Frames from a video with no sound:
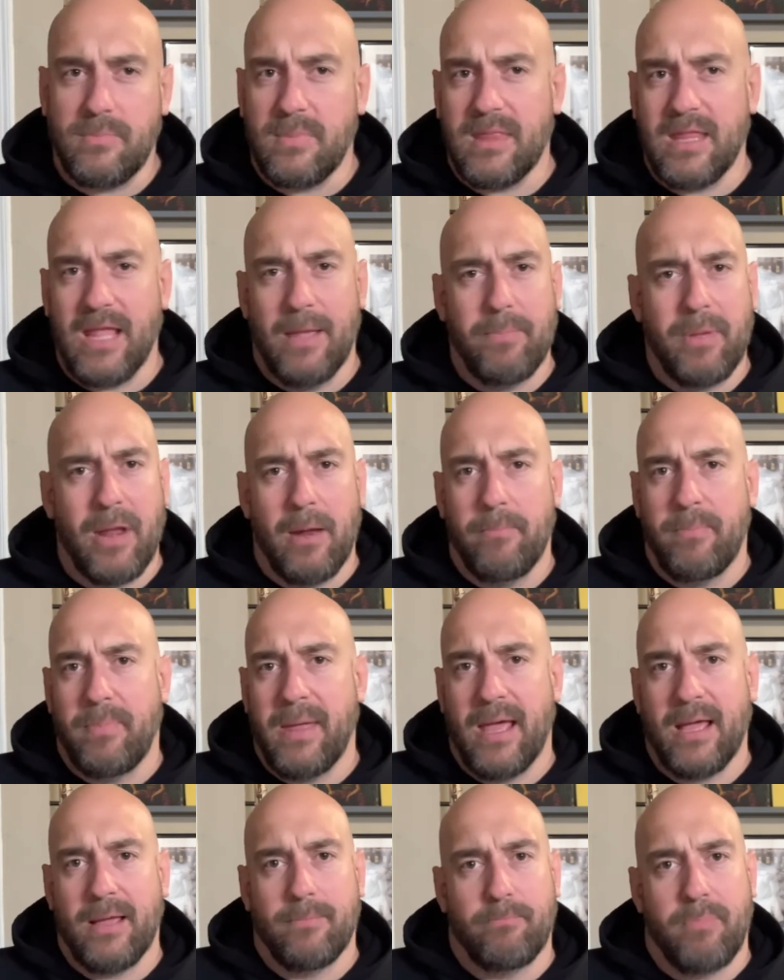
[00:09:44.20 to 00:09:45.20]
I've been a
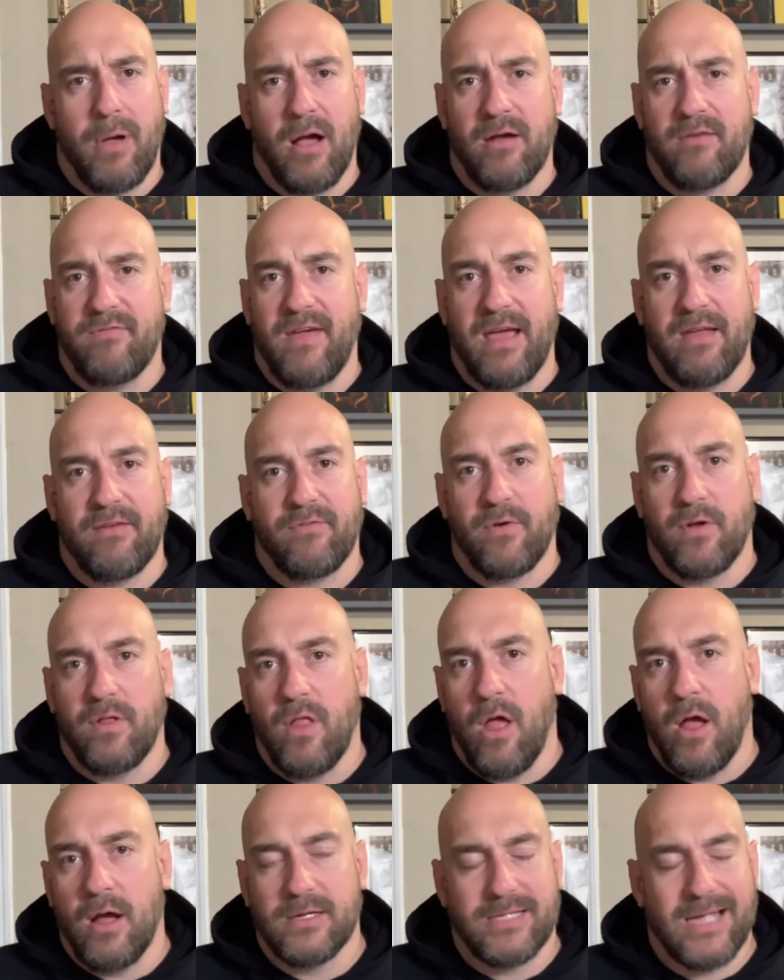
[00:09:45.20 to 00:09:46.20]
big punk fan for a
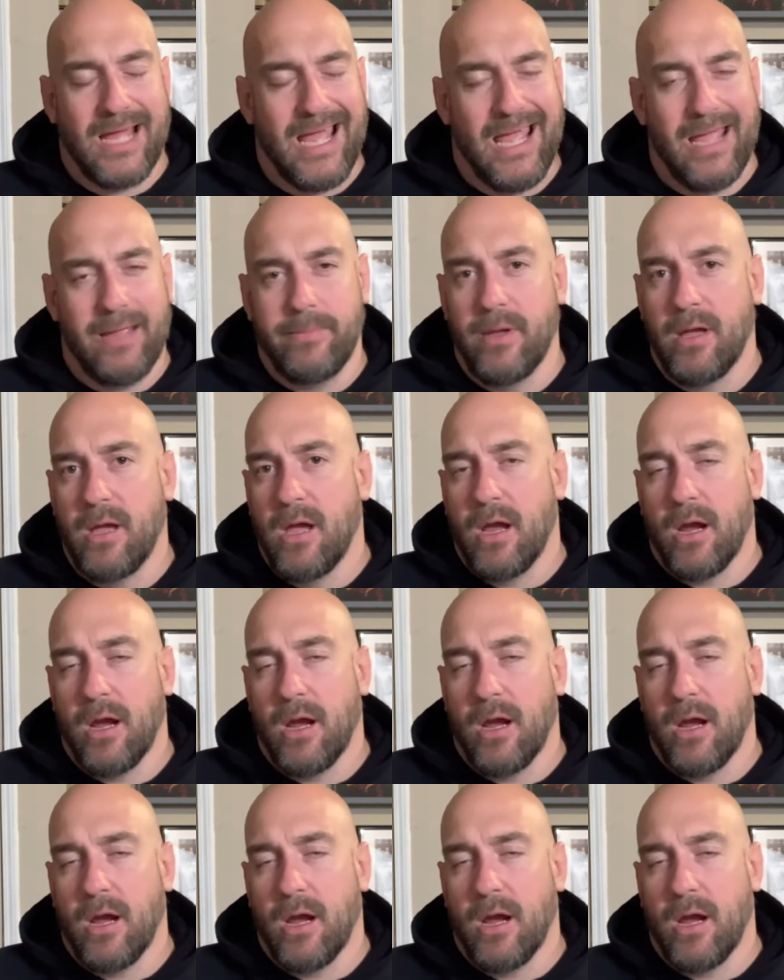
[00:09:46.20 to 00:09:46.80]
long time.